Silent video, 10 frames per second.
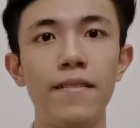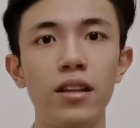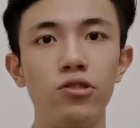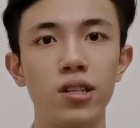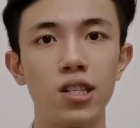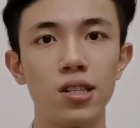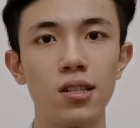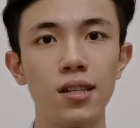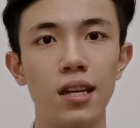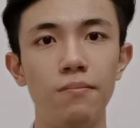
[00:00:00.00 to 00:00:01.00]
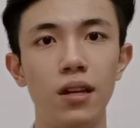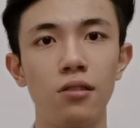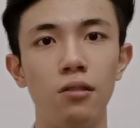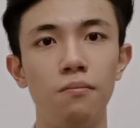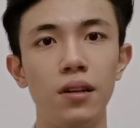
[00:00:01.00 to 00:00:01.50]
The transaction can be
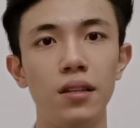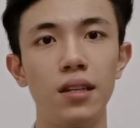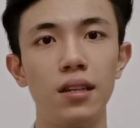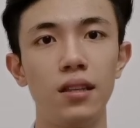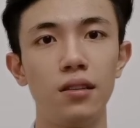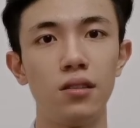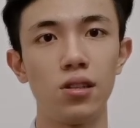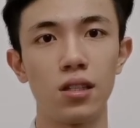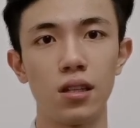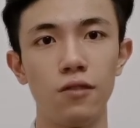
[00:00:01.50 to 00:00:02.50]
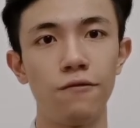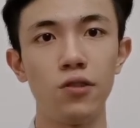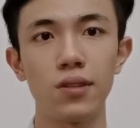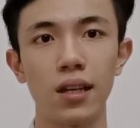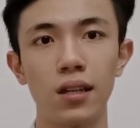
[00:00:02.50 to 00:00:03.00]
complete in just a
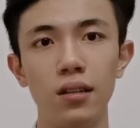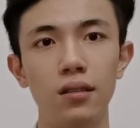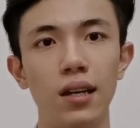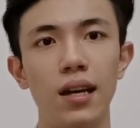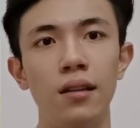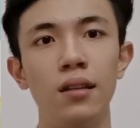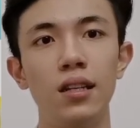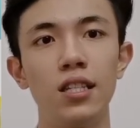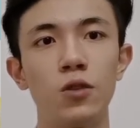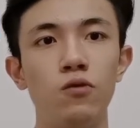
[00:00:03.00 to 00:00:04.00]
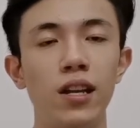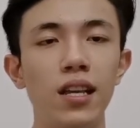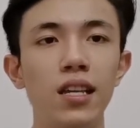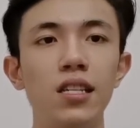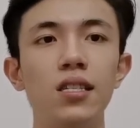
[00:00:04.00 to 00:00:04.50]
few seconds and it is
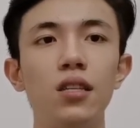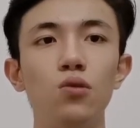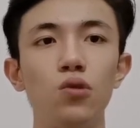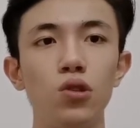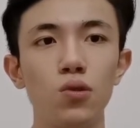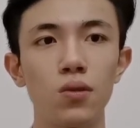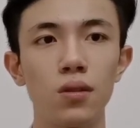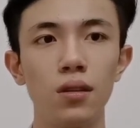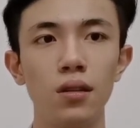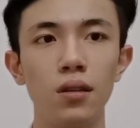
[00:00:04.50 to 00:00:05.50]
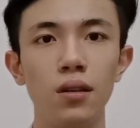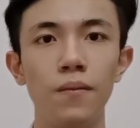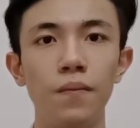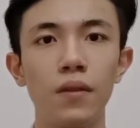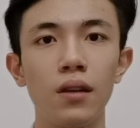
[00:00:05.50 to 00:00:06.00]
very easy to use.
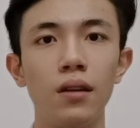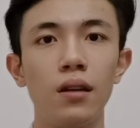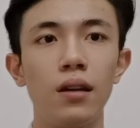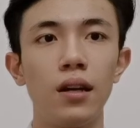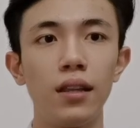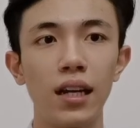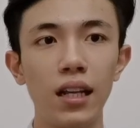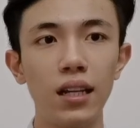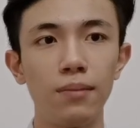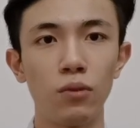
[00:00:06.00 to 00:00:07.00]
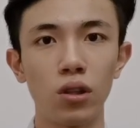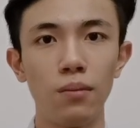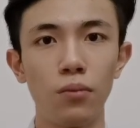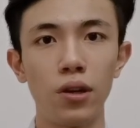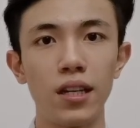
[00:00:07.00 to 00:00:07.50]
Another
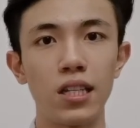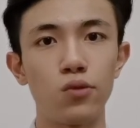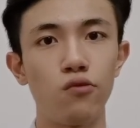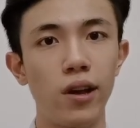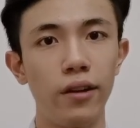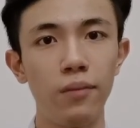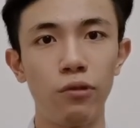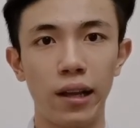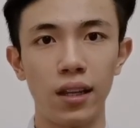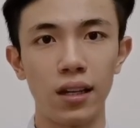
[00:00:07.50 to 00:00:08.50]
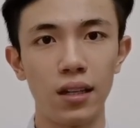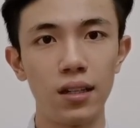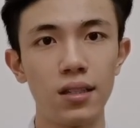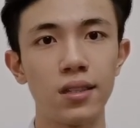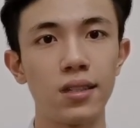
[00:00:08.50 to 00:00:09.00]
important point is very
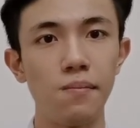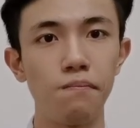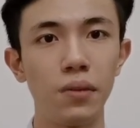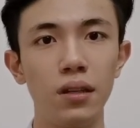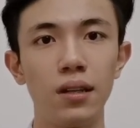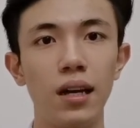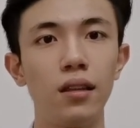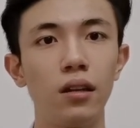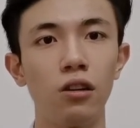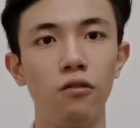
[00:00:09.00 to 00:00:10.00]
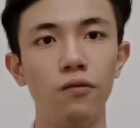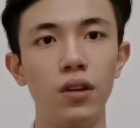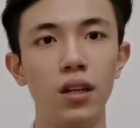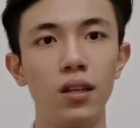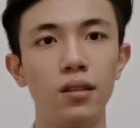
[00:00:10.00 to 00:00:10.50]
practical, simple and
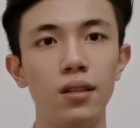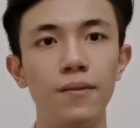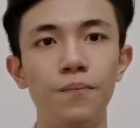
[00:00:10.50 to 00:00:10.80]
convenient.